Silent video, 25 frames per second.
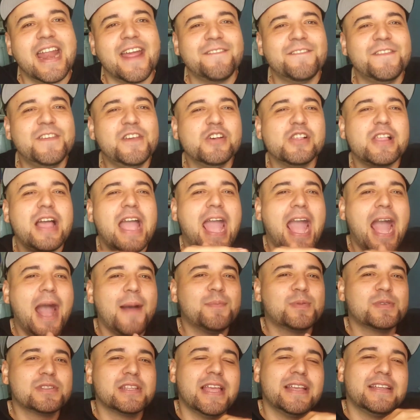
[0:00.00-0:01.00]
I feel
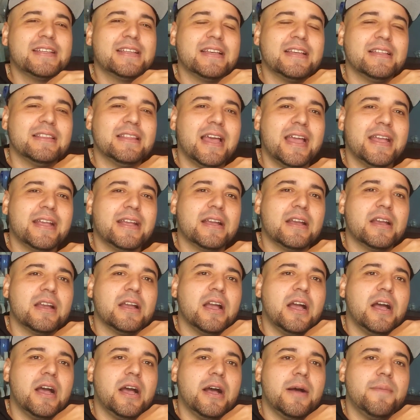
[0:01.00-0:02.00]
apps like
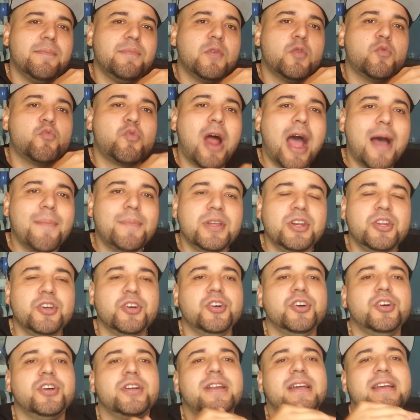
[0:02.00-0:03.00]

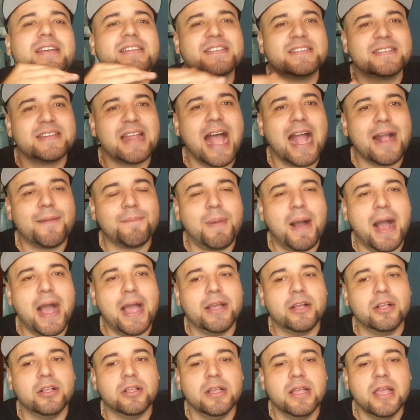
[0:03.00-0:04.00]
Robinhood,
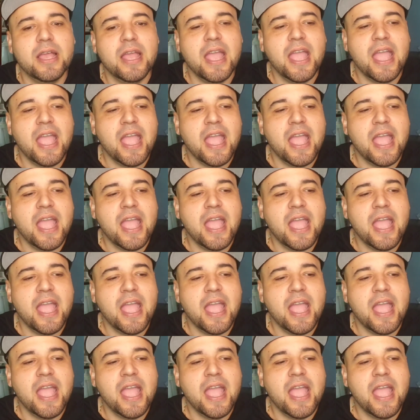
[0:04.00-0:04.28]
Stockpile